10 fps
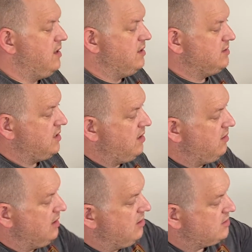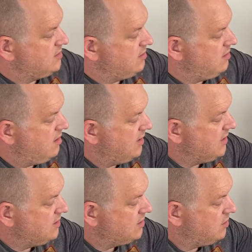So it looks
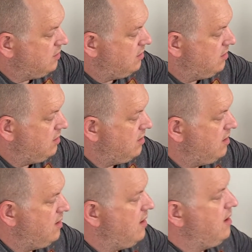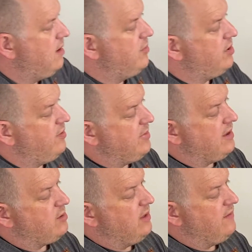identical, but on the
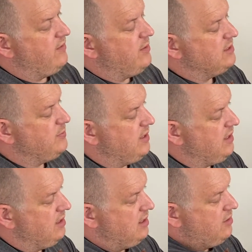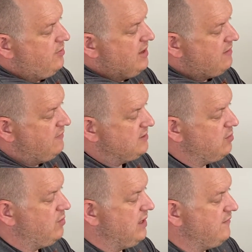back we have USB, and on the back of this one
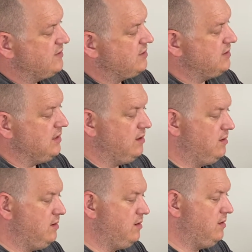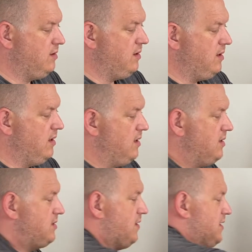we have SCSI.
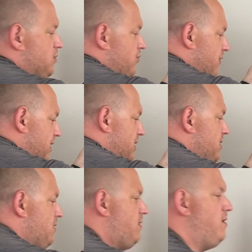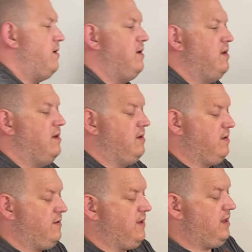So this will read
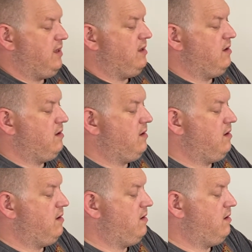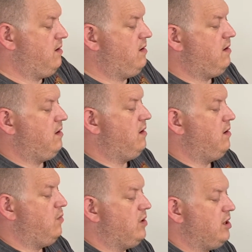the
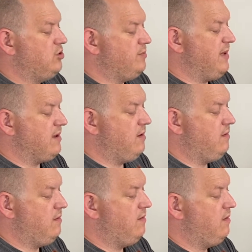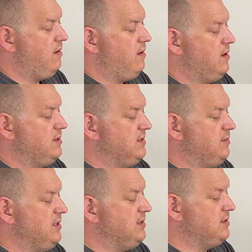100 meg zip
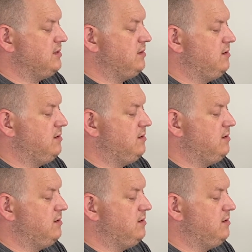disks.